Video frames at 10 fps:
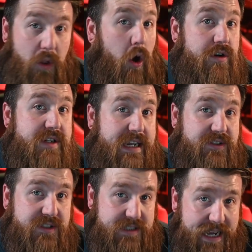On
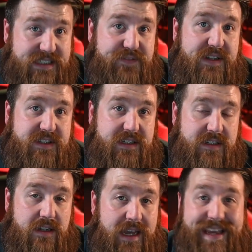Dale's next
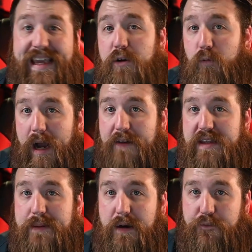visit, he
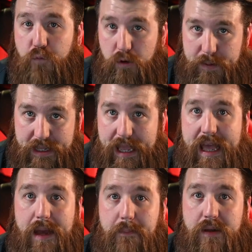arrived at about four p
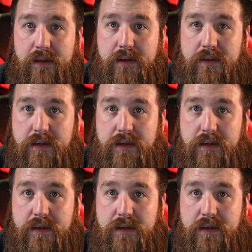m